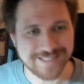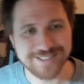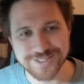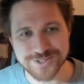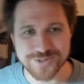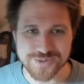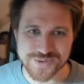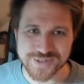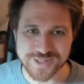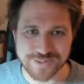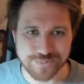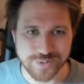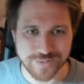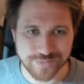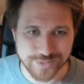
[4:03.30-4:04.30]
not using
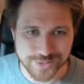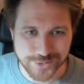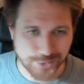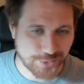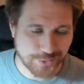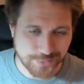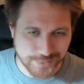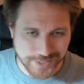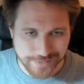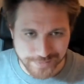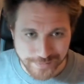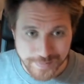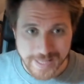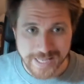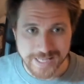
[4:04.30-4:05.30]
it previous turn or
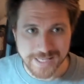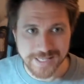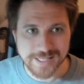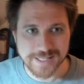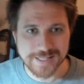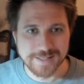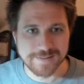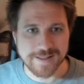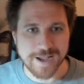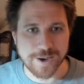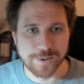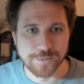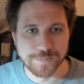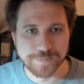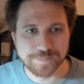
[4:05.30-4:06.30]
whatever.
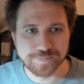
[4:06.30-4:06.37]
Now,